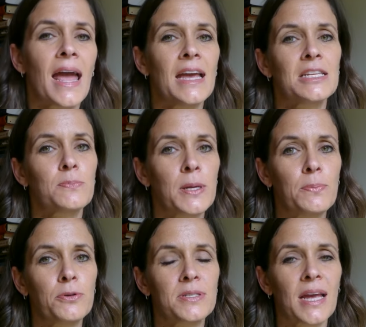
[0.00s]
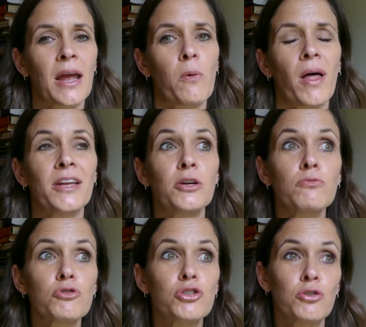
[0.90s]
is people say, "Well, I
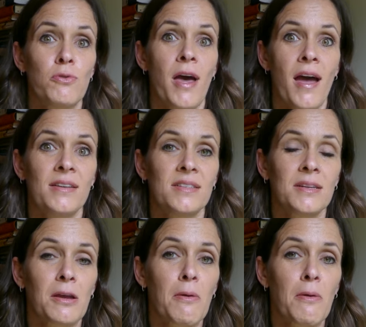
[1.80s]
don't do that."